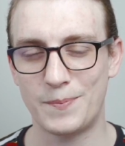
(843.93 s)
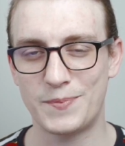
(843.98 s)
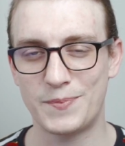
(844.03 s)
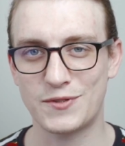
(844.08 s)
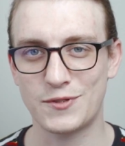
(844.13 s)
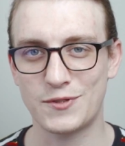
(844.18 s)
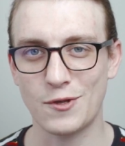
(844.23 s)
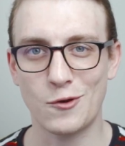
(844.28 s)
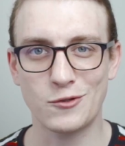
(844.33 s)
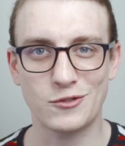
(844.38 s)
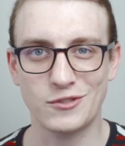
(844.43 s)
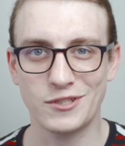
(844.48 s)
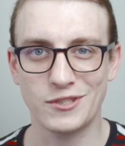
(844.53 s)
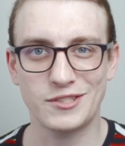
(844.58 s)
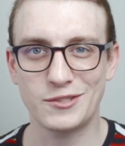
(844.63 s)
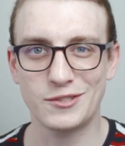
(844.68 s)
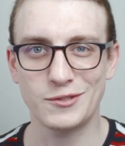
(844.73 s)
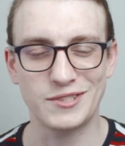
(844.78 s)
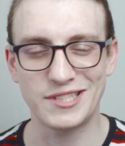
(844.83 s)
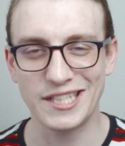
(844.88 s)

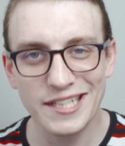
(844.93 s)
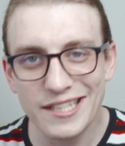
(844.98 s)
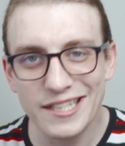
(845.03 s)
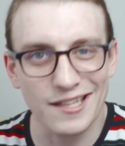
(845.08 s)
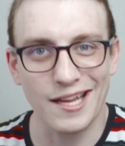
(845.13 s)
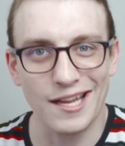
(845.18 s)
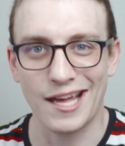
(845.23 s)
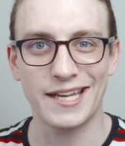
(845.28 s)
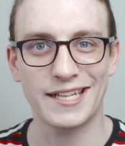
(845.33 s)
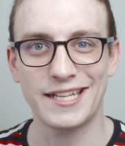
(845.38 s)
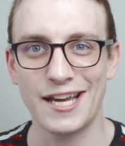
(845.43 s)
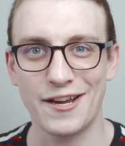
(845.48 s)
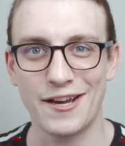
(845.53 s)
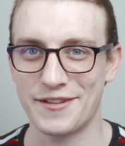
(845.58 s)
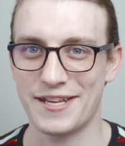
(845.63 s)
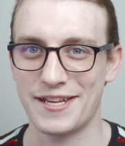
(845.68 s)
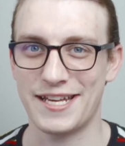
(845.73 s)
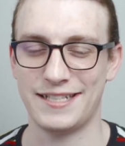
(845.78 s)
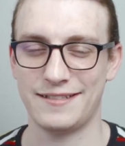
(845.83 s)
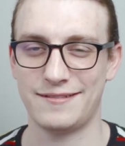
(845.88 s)
socialists who didn't like how
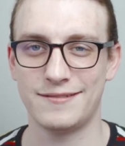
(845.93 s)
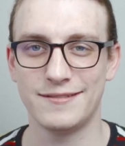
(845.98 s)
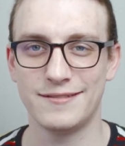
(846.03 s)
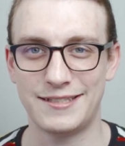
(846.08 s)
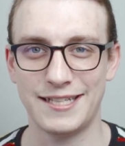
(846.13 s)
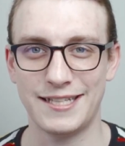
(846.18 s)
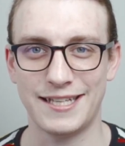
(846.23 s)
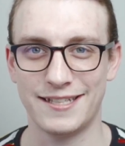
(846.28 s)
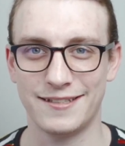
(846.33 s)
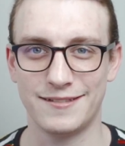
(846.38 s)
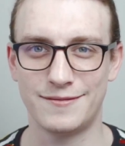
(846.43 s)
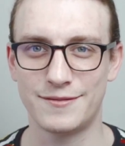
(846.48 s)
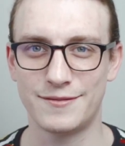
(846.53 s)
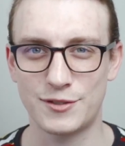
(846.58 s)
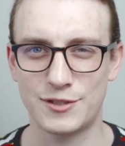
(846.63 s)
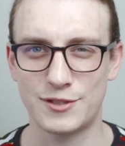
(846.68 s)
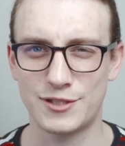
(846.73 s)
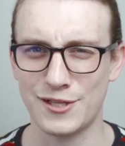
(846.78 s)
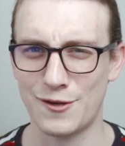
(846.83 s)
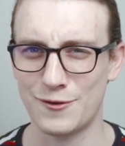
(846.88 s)
they did
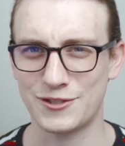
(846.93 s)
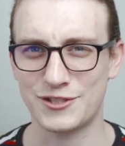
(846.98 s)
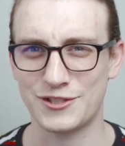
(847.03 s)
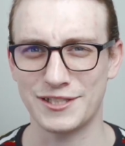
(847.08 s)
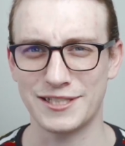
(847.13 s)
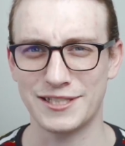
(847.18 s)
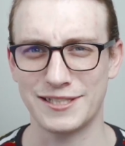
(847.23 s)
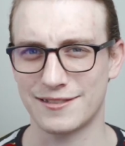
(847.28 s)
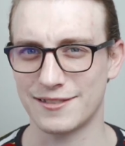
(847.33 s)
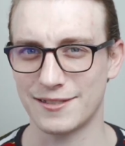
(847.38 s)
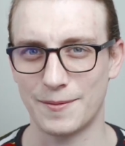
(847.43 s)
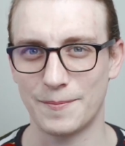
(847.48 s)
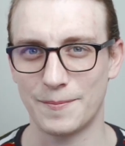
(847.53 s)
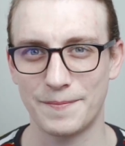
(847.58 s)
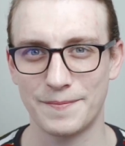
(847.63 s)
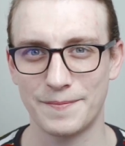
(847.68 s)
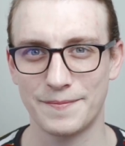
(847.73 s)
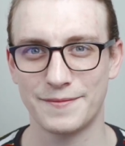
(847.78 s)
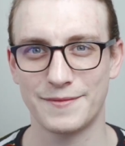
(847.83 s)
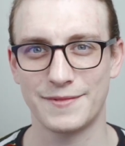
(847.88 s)

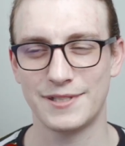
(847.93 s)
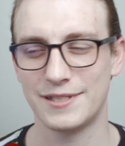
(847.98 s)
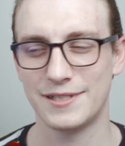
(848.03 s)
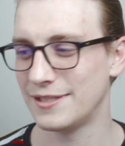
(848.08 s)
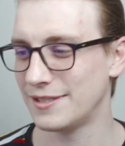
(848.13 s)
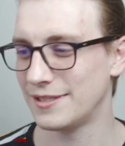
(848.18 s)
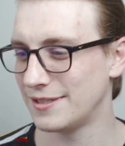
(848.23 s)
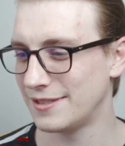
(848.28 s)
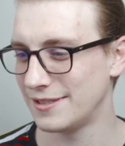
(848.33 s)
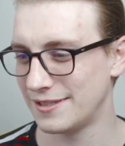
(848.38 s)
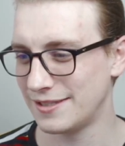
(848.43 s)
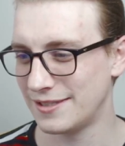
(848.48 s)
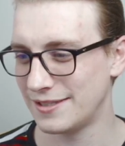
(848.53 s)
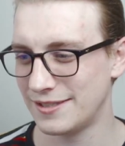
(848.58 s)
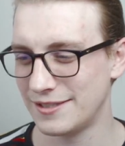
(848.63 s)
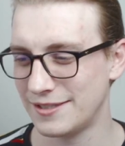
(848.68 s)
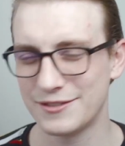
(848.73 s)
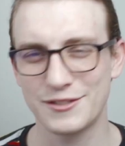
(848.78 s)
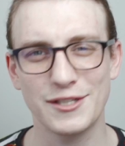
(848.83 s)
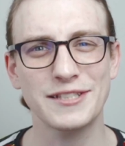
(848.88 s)
socialism.
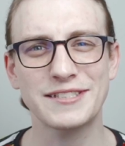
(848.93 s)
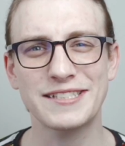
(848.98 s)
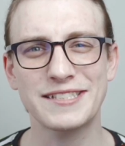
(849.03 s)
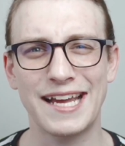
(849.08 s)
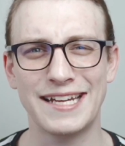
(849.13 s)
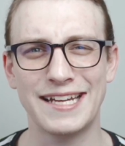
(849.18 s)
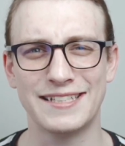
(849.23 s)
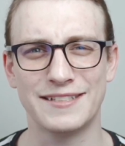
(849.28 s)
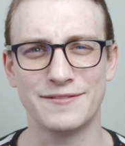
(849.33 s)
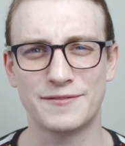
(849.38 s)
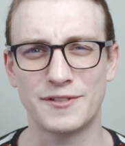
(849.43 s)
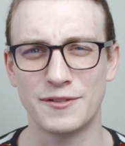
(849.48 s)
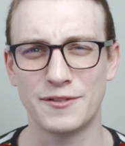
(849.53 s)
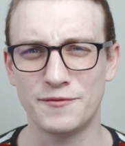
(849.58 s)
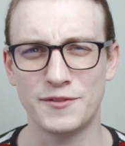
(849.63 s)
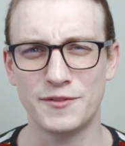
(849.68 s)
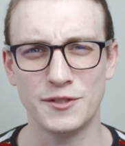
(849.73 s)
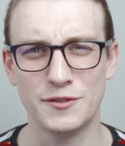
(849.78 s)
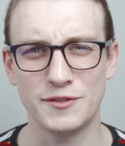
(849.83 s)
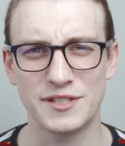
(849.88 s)
So that's kind of
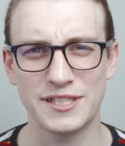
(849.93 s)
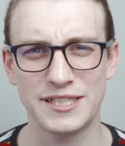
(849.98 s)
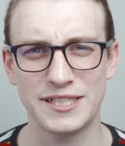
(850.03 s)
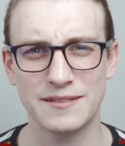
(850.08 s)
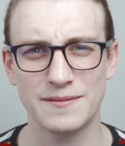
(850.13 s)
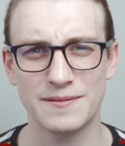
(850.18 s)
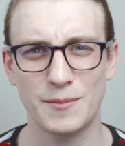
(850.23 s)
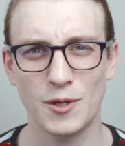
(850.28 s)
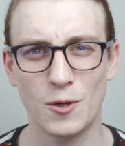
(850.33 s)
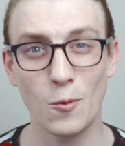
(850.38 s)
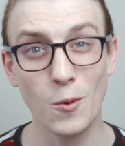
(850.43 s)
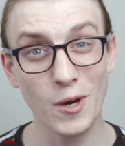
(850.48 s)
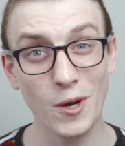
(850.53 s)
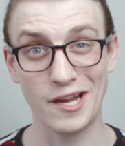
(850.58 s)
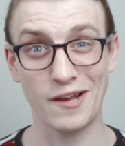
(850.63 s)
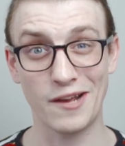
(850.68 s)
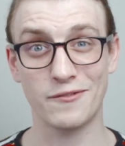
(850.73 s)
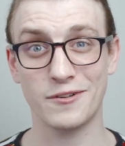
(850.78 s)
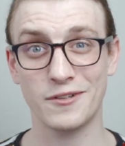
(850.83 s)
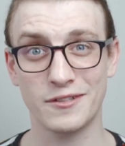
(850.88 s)
confusing, but
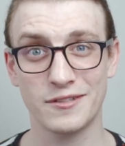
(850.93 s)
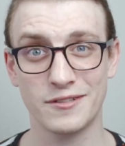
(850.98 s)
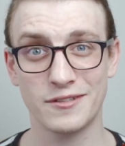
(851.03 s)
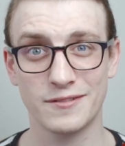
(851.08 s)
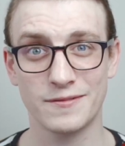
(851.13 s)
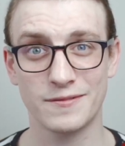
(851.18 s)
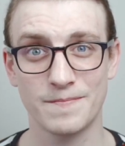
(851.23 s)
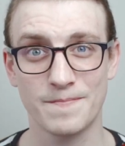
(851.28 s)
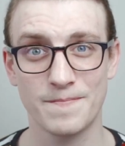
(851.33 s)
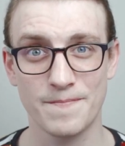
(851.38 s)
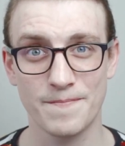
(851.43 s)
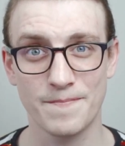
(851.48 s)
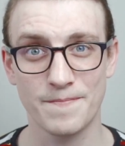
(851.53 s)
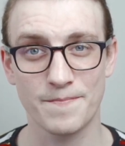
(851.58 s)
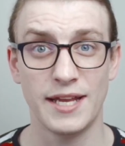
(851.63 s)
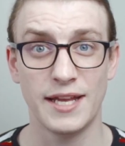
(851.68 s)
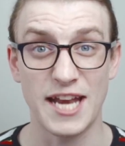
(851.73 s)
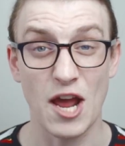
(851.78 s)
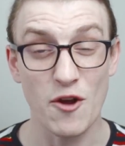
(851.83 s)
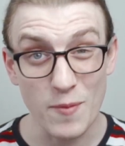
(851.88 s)
whatever.
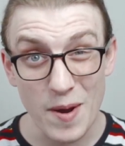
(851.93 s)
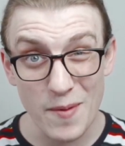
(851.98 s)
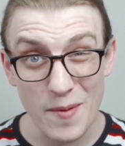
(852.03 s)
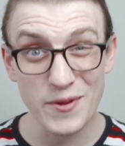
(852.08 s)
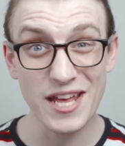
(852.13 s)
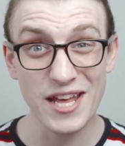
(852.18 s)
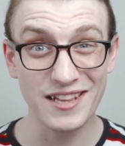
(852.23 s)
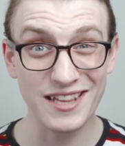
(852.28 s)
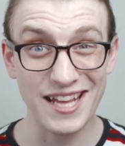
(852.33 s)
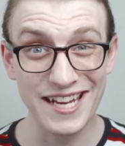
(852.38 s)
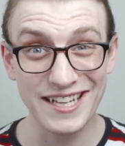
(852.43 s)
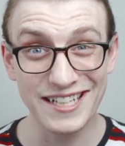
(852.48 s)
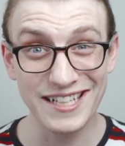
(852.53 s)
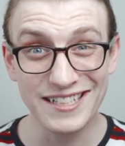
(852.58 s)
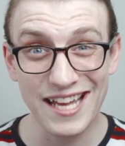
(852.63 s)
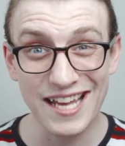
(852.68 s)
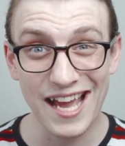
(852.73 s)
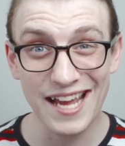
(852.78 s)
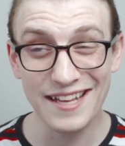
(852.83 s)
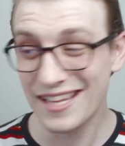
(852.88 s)
Now remember that
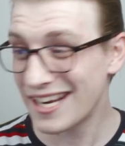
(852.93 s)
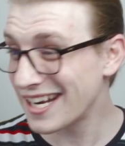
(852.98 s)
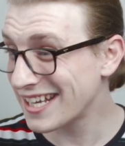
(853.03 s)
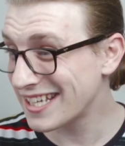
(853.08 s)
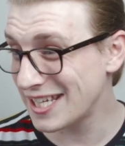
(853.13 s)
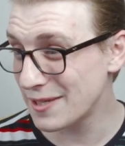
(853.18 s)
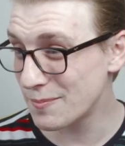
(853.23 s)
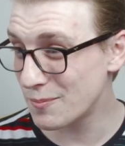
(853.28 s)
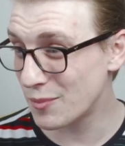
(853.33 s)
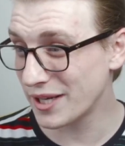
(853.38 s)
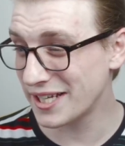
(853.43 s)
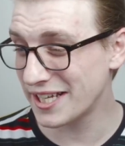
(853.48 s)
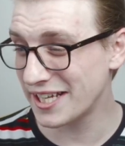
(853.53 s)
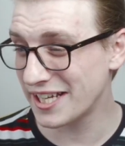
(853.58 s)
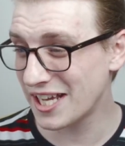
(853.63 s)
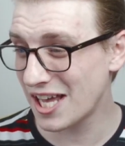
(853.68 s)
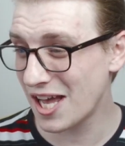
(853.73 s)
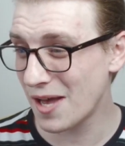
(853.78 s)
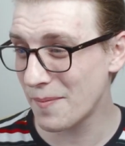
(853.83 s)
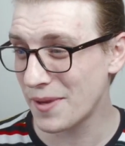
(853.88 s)
Lenin guy that I keep
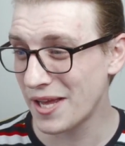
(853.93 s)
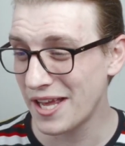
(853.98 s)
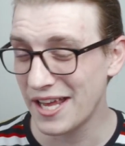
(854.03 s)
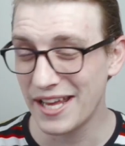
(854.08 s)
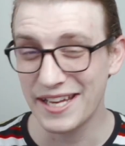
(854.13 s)
bringing up?